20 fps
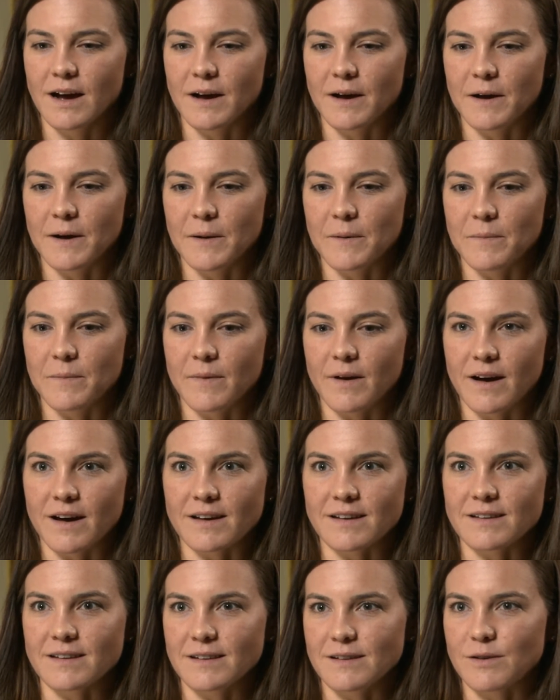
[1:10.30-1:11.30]
um,
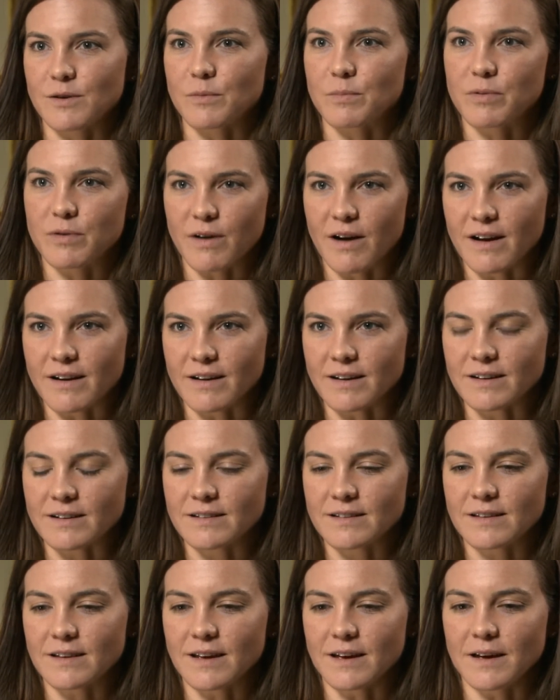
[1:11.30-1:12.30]
i e your
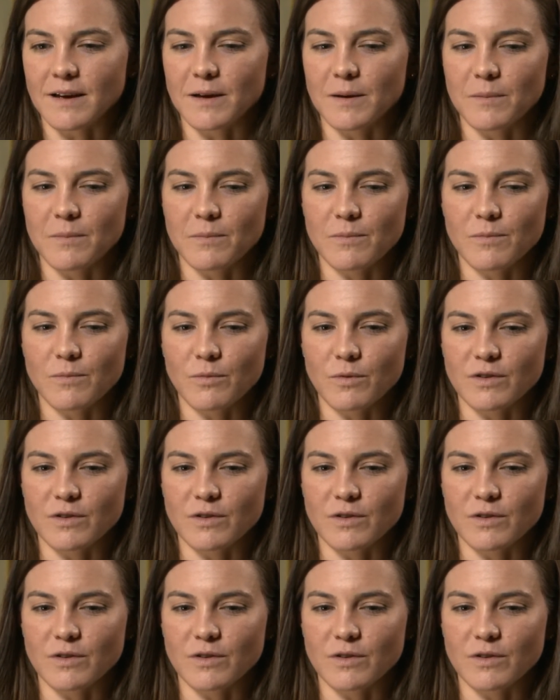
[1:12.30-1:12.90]
product, um,